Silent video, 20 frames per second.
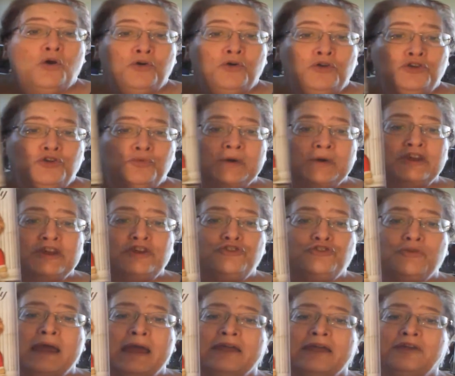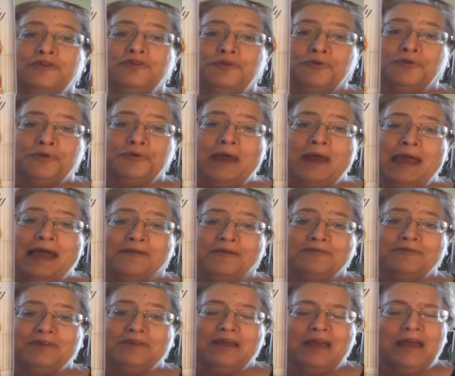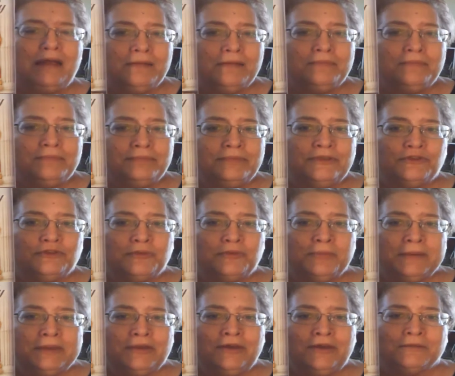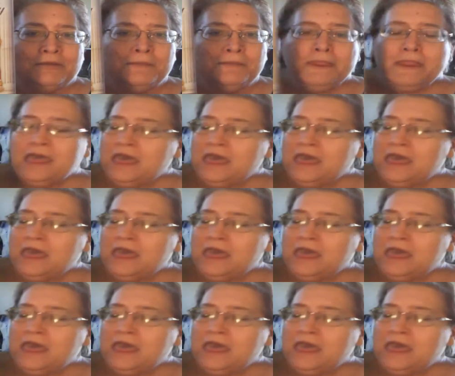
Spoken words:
or you want to try a new craft, this would be good.